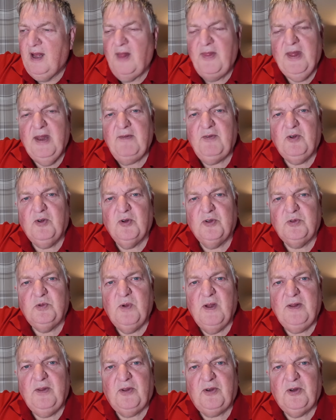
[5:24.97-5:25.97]
And then, of course,
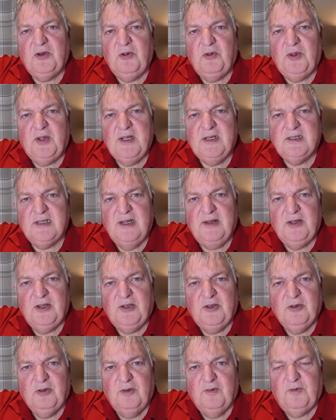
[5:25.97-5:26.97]
went through things like the
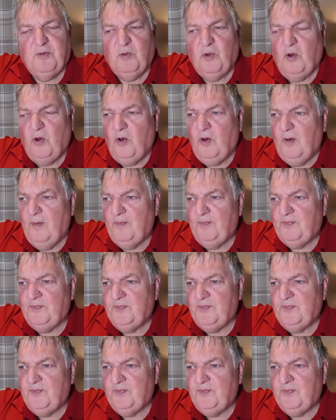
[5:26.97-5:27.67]
Gulf War,